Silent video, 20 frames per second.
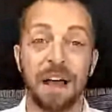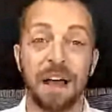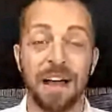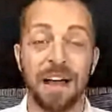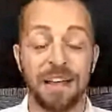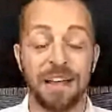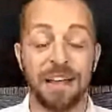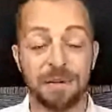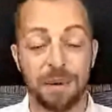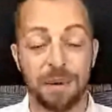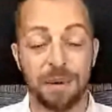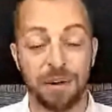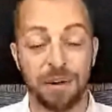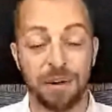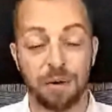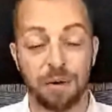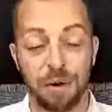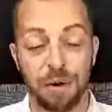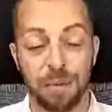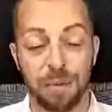Lockheed
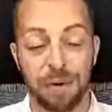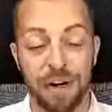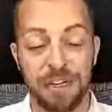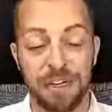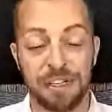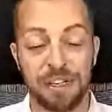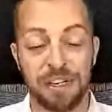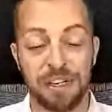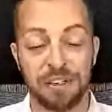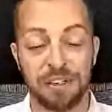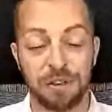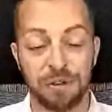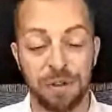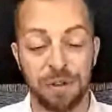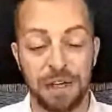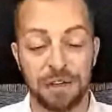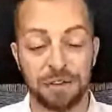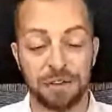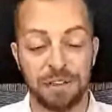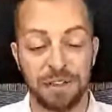Martin Corporation in
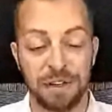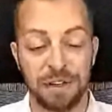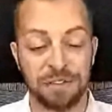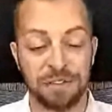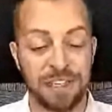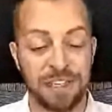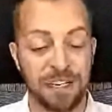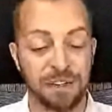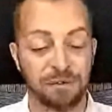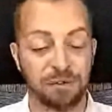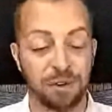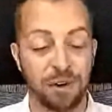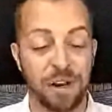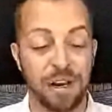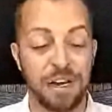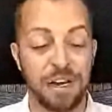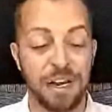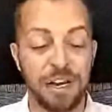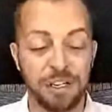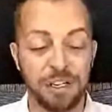2017 for
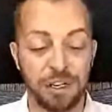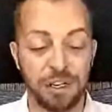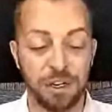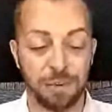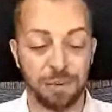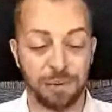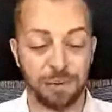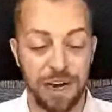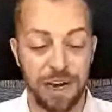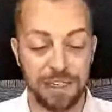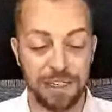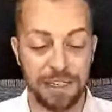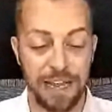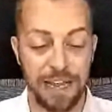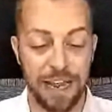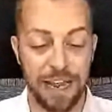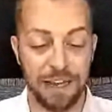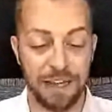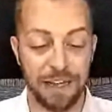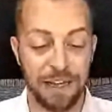an initial price
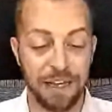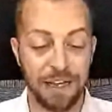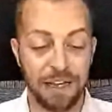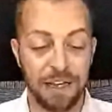tag